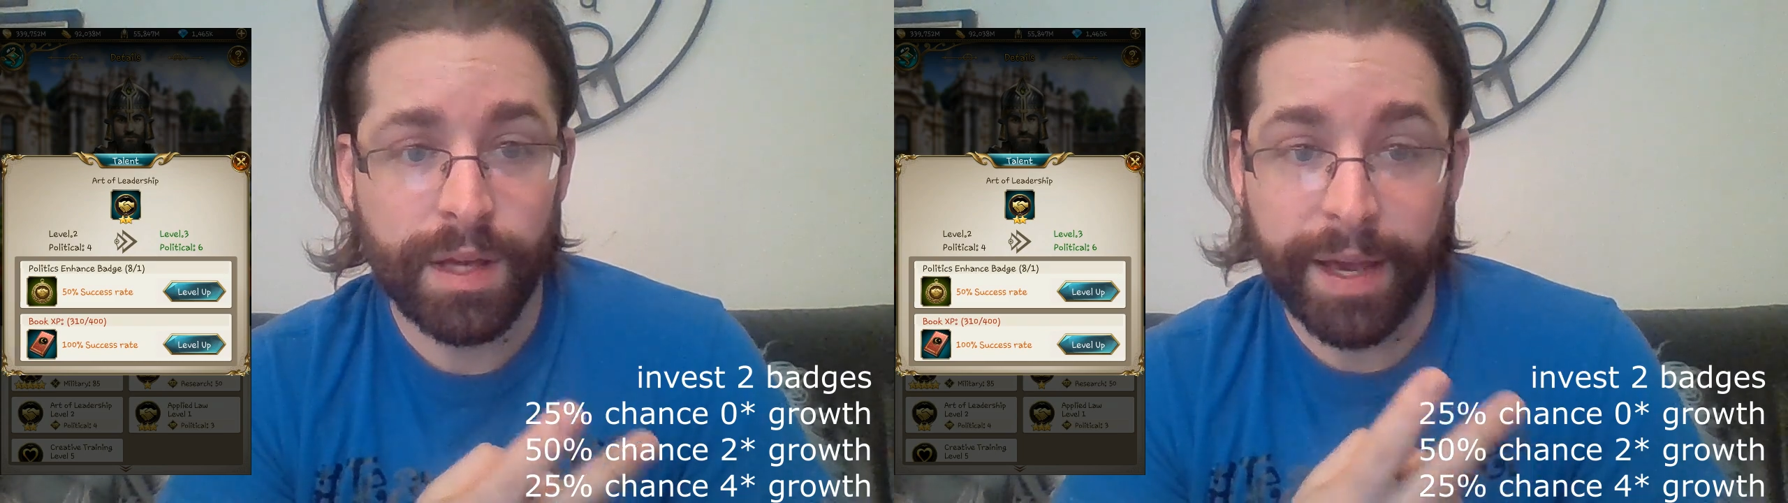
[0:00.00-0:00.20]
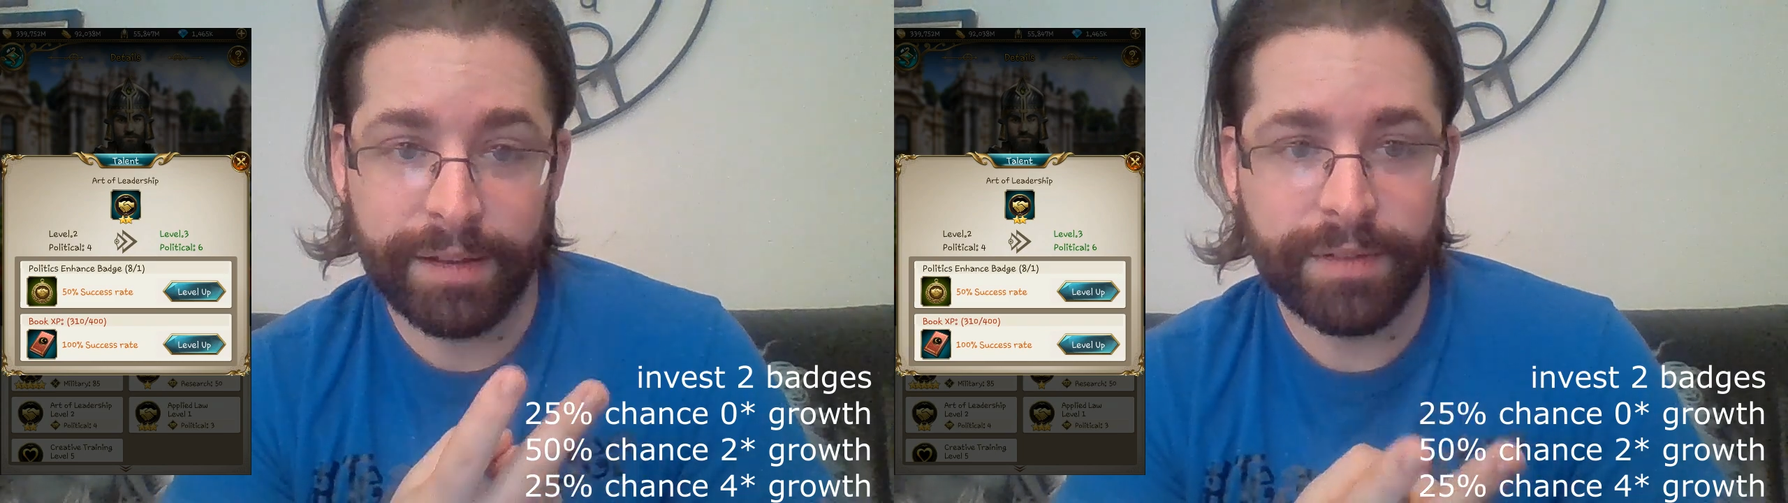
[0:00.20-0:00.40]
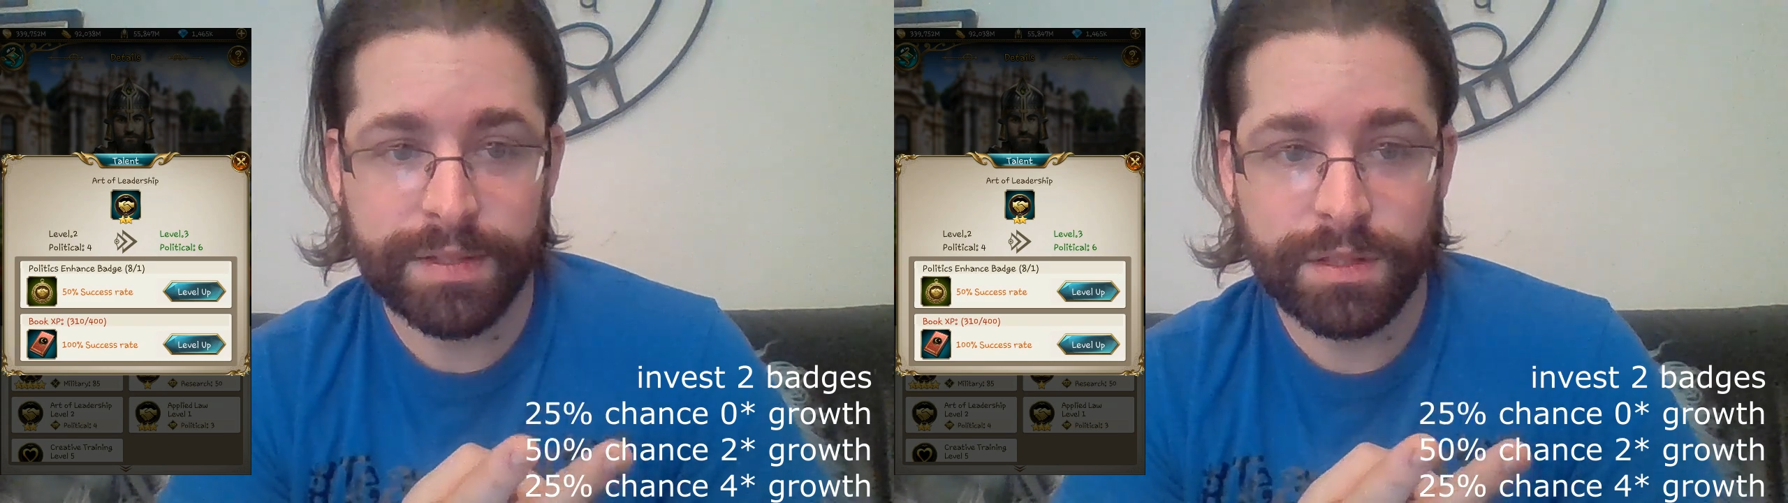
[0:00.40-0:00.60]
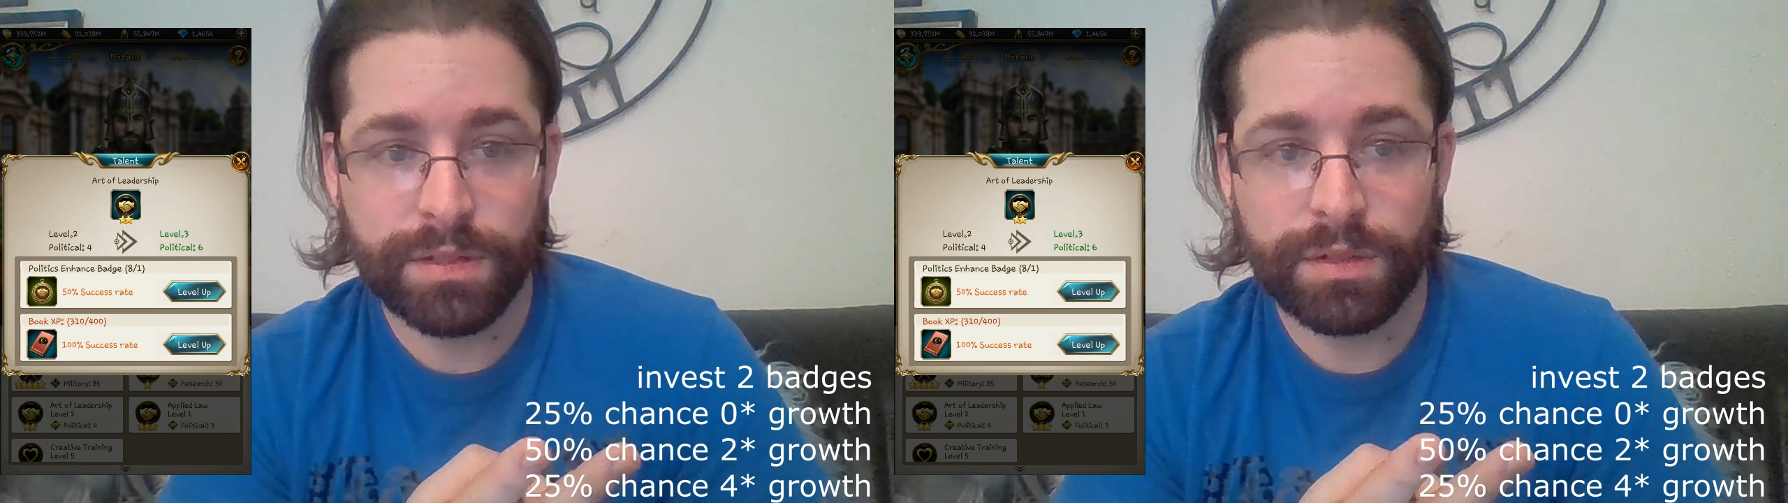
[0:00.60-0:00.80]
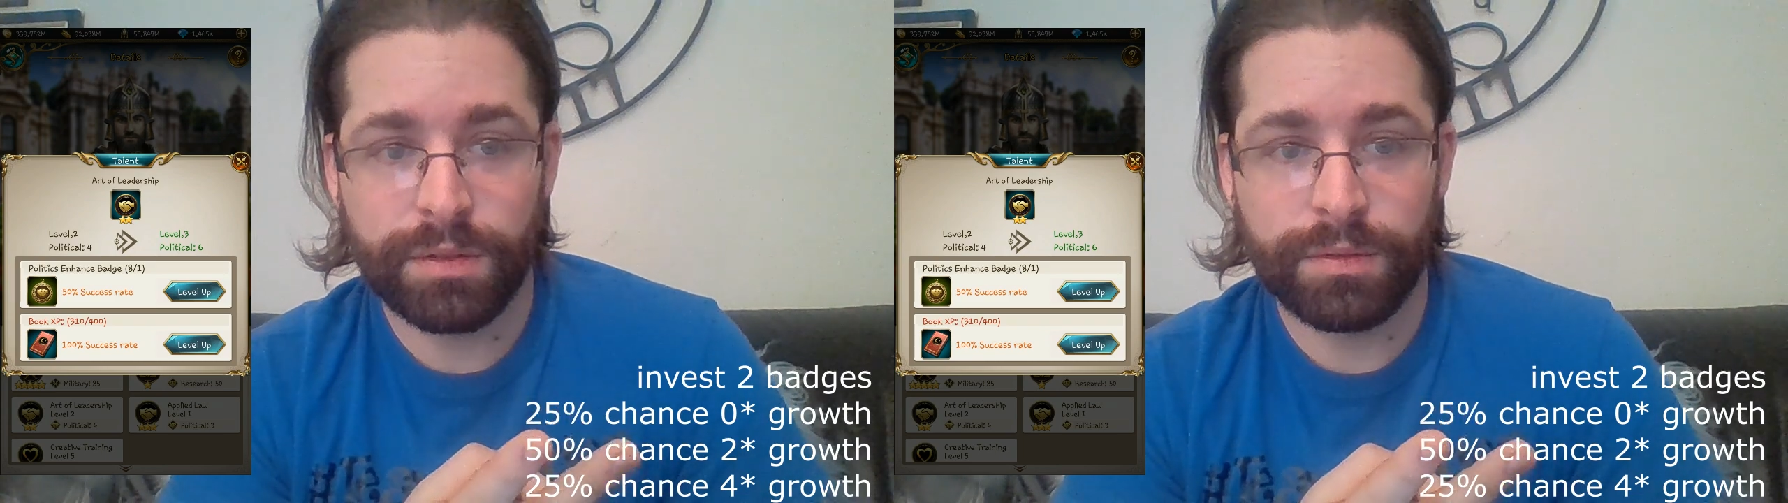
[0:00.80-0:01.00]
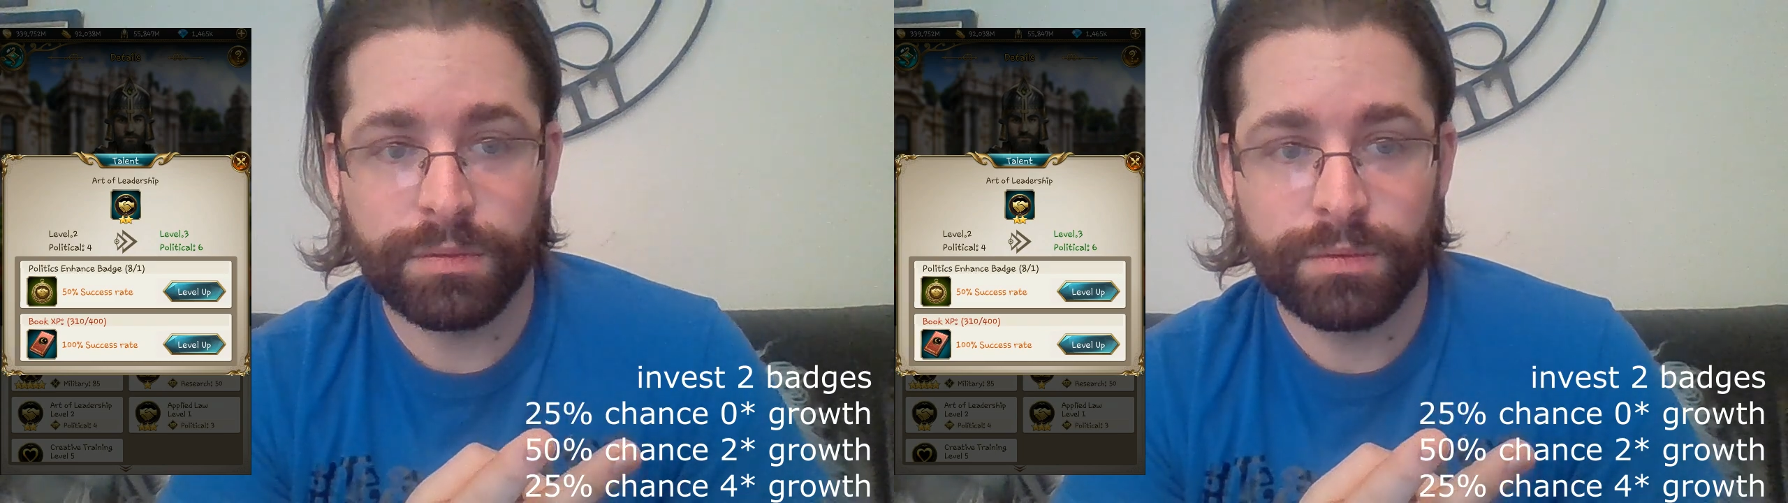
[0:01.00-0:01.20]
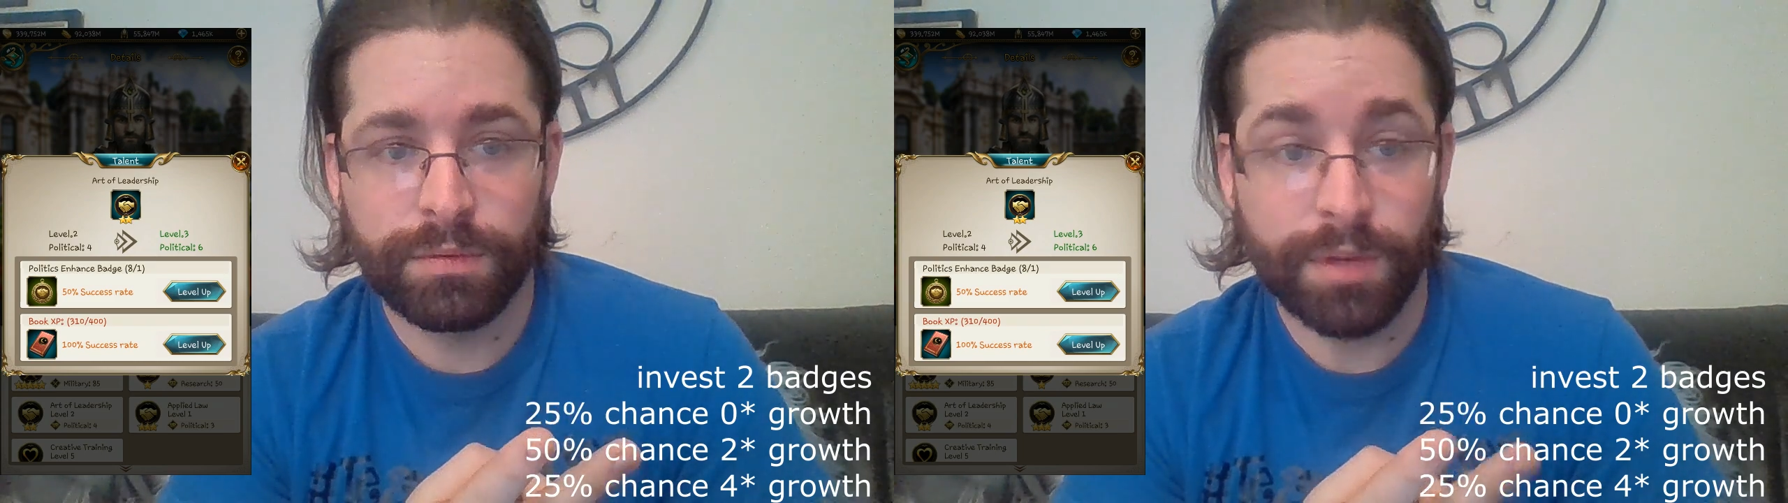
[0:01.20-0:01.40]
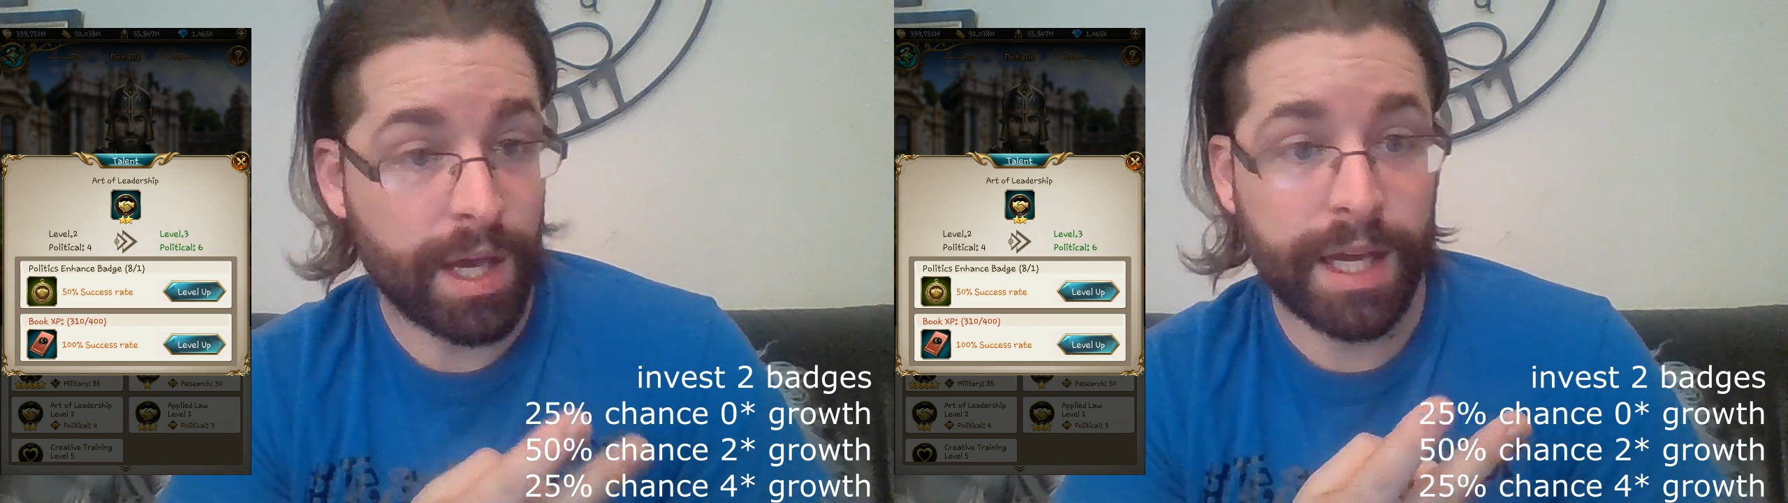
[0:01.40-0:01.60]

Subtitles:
I invested 2. I